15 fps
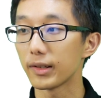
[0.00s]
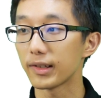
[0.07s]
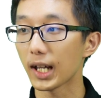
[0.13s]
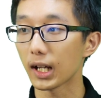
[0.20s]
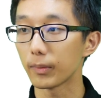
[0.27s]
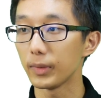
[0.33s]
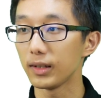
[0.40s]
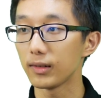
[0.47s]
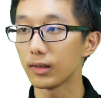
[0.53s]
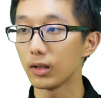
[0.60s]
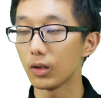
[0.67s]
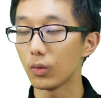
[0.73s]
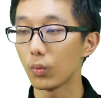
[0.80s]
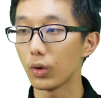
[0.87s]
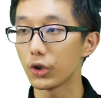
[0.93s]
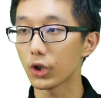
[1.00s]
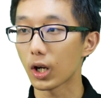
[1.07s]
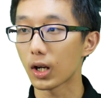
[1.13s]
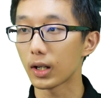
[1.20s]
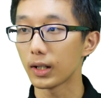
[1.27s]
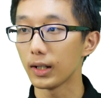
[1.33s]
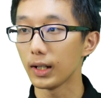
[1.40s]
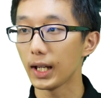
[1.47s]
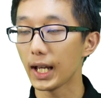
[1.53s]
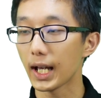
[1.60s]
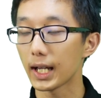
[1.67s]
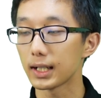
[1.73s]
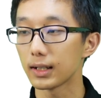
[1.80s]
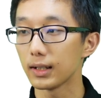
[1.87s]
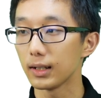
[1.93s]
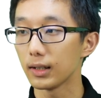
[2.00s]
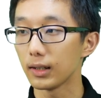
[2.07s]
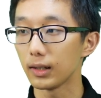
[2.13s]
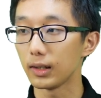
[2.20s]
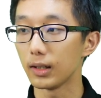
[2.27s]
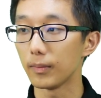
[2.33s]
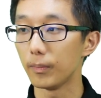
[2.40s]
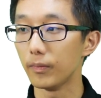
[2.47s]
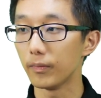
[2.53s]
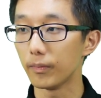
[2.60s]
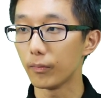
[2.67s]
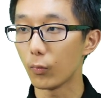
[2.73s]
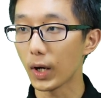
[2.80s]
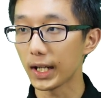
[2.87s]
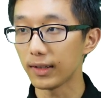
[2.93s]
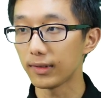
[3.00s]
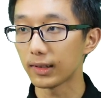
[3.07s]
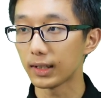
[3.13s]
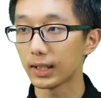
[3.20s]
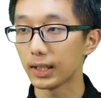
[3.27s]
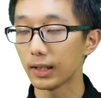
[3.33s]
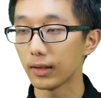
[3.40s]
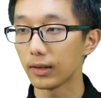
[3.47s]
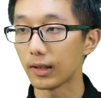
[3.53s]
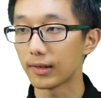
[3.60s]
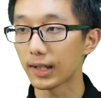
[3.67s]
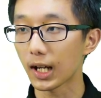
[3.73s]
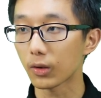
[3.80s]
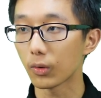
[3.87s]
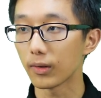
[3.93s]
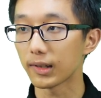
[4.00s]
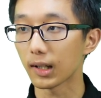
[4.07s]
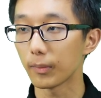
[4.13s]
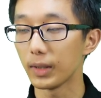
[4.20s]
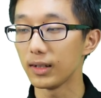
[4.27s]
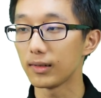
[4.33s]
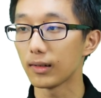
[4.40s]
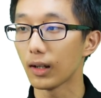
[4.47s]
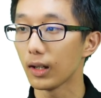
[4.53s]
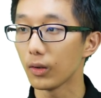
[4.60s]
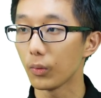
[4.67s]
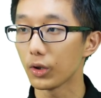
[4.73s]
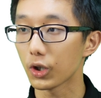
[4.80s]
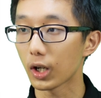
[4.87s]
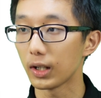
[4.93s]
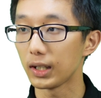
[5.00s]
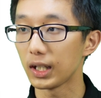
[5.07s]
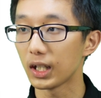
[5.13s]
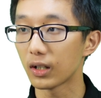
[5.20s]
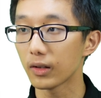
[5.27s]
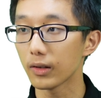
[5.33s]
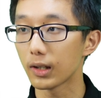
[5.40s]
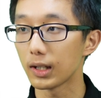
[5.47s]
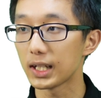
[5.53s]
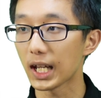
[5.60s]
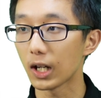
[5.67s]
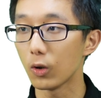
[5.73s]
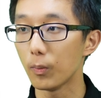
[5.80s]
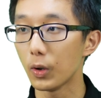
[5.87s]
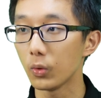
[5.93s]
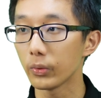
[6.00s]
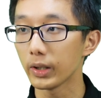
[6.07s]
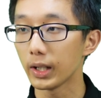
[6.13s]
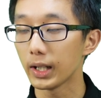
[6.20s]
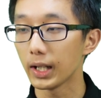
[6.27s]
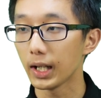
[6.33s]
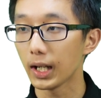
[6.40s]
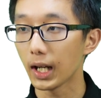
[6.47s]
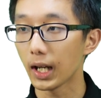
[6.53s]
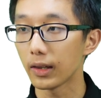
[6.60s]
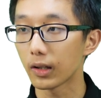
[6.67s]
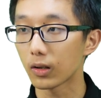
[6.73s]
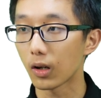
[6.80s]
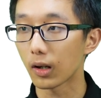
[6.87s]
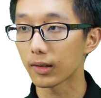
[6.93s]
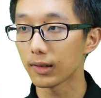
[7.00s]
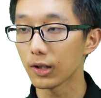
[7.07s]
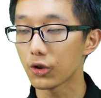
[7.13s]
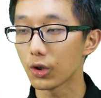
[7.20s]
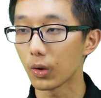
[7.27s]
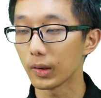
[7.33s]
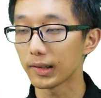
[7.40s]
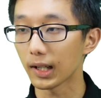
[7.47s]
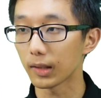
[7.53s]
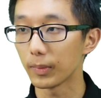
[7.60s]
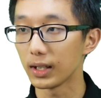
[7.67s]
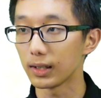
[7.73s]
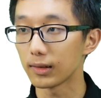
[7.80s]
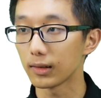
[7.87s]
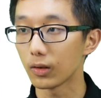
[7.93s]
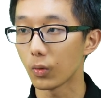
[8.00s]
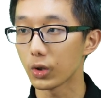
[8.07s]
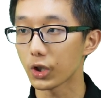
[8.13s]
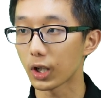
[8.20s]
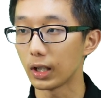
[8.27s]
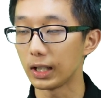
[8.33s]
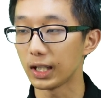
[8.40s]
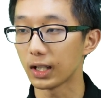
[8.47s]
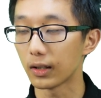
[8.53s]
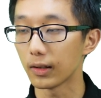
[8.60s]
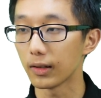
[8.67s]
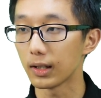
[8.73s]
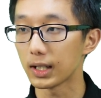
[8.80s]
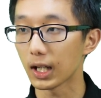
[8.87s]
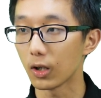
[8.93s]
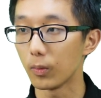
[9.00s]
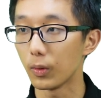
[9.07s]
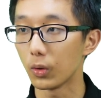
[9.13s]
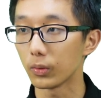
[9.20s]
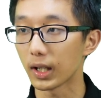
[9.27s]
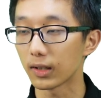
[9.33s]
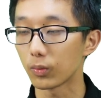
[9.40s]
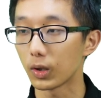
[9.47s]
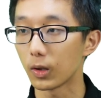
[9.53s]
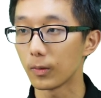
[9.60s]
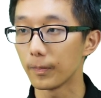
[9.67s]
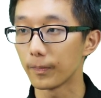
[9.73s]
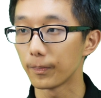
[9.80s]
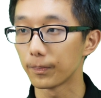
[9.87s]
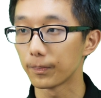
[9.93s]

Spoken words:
segments, which are at the waist, the sacral segments, which are near the tailbone, and the coccygeal segments, which are near the tailbone as well.